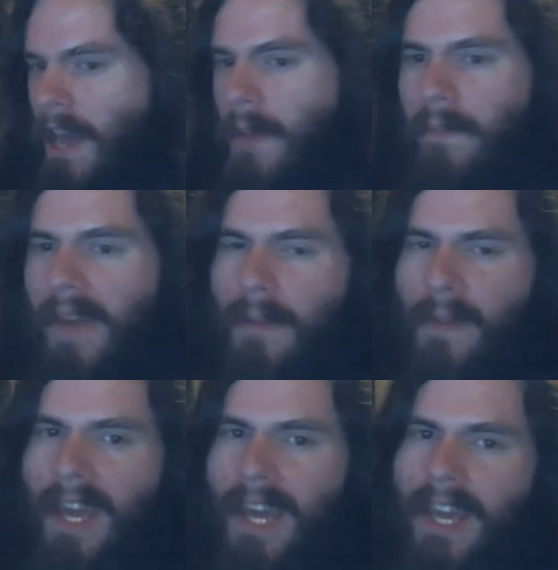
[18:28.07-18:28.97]

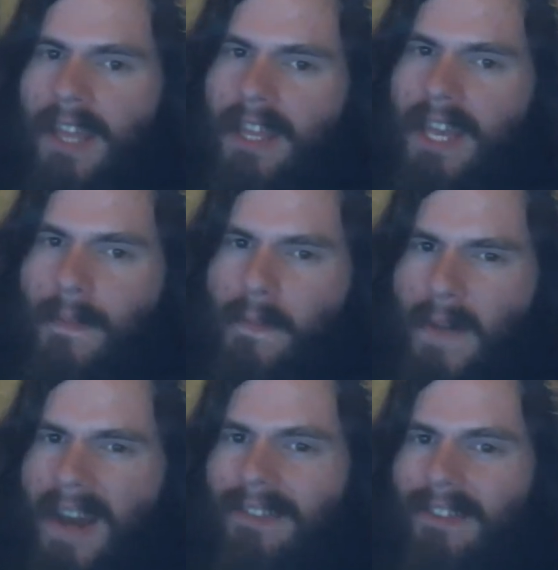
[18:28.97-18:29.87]
Maybe the
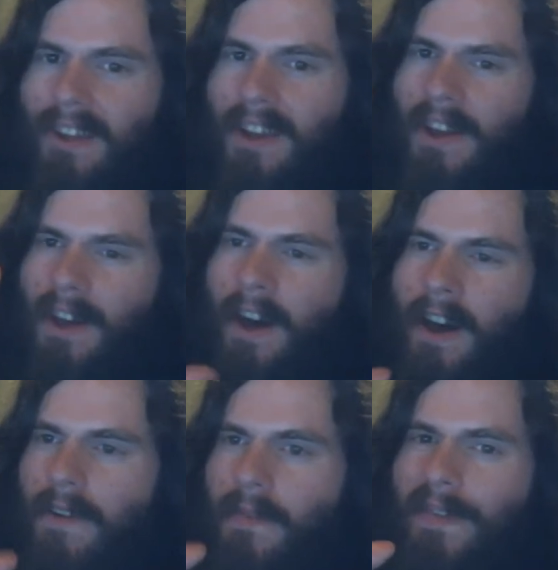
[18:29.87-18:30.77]
best
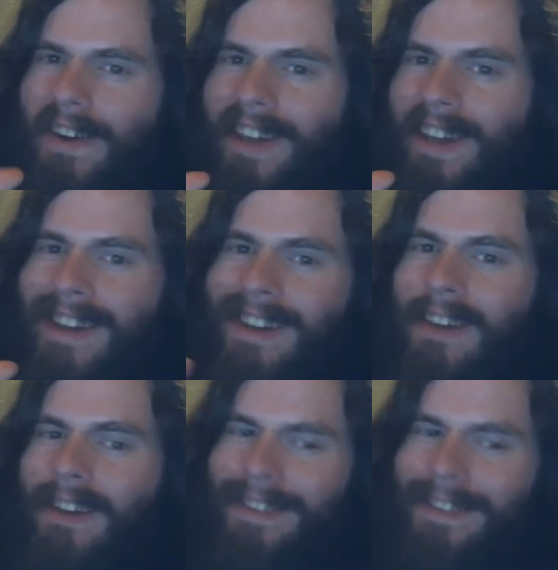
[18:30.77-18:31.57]
uh, fucking